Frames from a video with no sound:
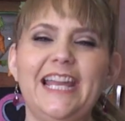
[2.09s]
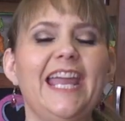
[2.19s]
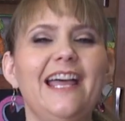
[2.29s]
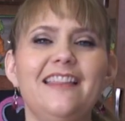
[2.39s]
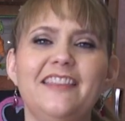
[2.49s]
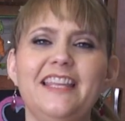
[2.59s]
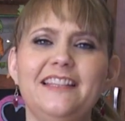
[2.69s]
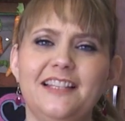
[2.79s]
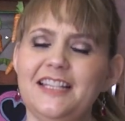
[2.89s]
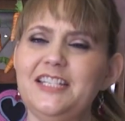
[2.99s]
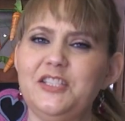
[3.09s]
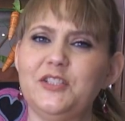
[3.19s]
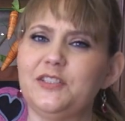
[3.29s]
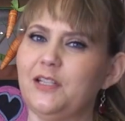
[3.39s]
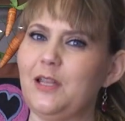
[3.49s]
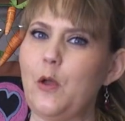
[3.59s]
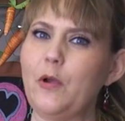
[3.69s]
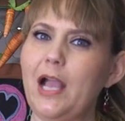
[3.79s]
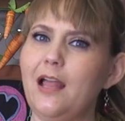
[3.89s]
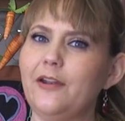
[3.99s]
healthy, delicious, and
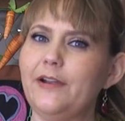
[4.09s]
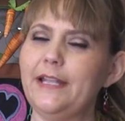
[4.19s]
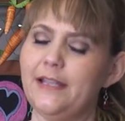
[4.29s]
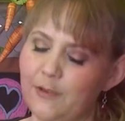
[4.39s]
low calorie